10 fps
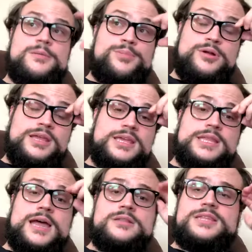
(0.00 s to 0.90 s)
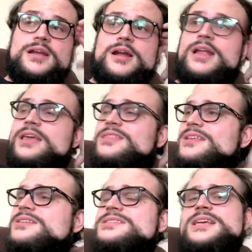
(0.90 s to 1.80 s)
putting it out there and i
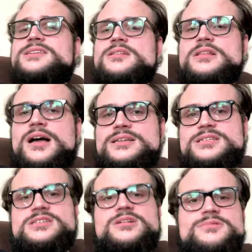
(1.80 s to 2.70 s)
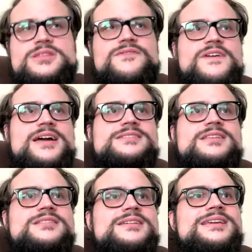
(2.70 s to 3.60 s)
think this has a lot to do with the fact
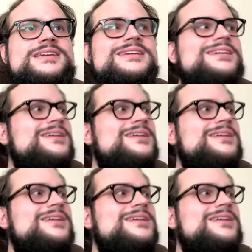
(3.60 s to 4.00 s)
that like